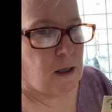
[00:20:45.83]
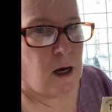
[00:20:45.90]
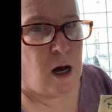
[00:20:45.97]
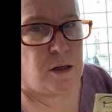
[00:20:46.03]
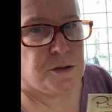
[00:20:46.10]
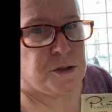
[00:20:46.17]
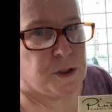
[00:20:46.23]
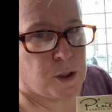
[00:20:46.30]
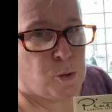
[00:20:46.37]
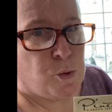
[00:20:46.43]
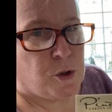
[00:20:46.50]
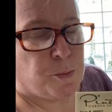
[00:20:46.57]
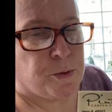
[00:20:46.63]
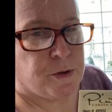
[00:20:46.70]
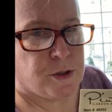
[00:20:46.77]
also
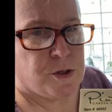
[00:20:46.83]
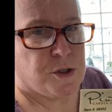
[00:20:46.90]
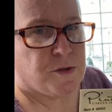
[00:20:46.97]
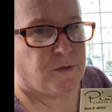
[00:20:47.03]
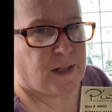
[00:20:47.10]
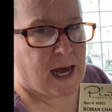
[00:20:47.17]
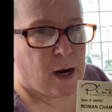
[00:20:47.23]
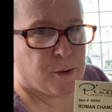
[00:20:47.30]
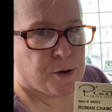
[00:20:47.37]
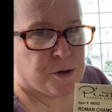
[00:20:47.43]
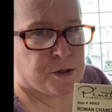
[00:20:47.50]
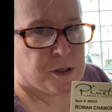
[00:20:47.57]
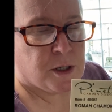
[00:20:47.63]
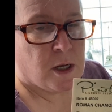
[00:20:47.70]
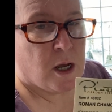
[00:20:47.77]
will produce
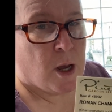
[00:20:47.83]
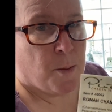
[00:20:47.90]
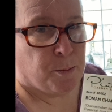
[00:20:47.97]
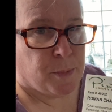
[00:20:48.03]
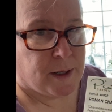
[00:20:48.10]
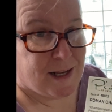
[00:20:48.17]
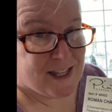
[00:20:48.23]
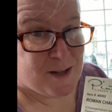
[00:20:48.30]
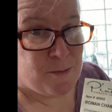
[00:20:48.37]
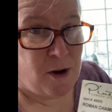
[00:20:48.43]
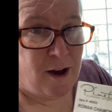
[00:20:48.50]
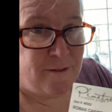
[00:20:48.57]
flowers, but it's a